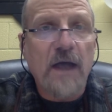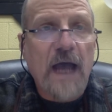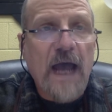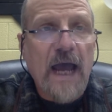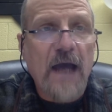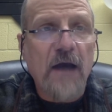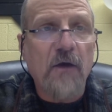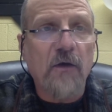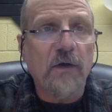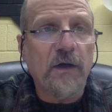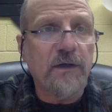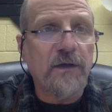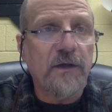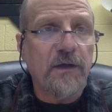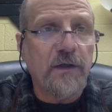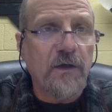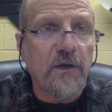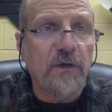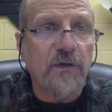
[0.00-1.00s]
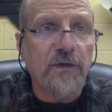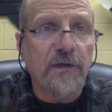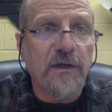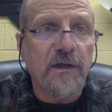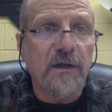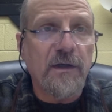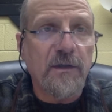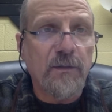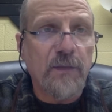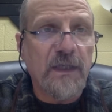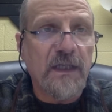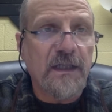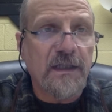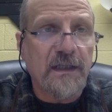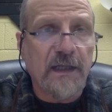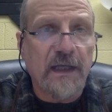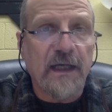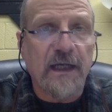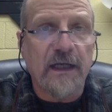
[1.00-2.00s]
How can the Union be
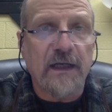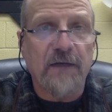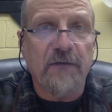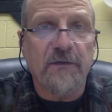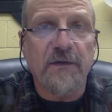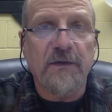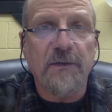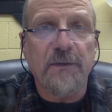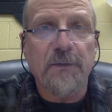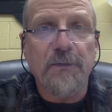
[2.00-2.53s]
saved?"